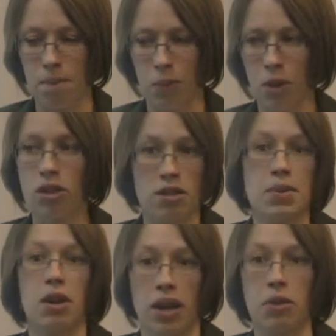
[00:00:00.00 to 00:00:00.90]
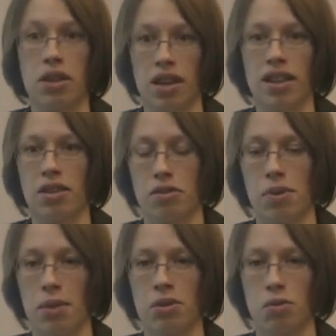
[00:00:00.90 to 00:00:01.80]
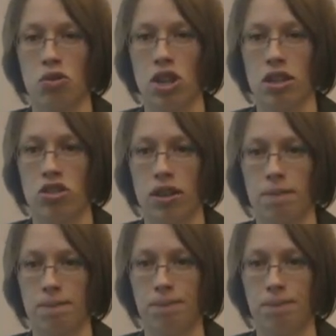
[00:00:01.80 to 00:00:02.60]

learning to be okay with it, I think, was perhaps the most challenging.